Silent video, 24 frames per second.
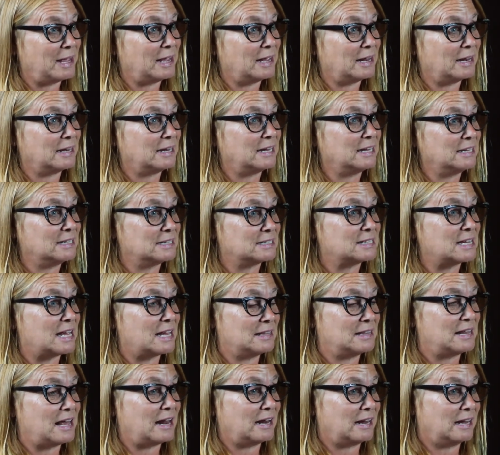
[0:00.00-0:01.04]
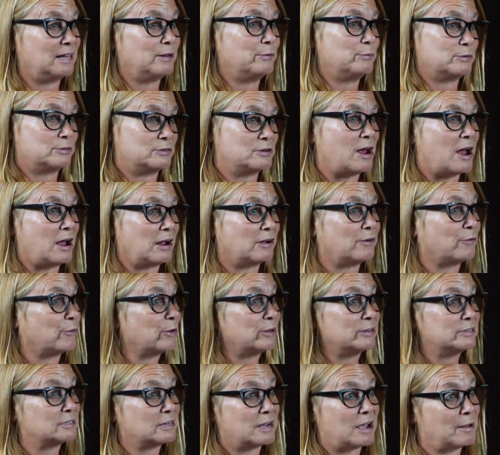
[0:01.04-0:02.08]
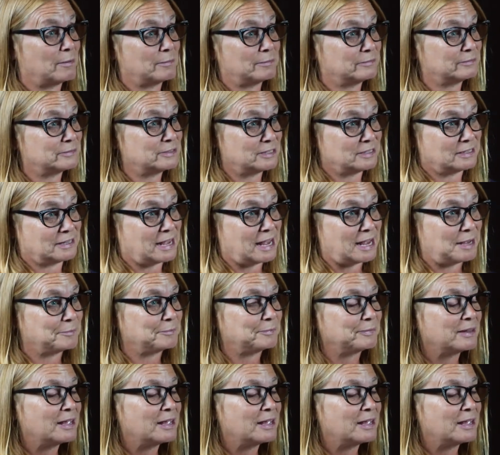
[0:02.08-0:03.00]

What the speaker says: and he said that he was not going to come to the game.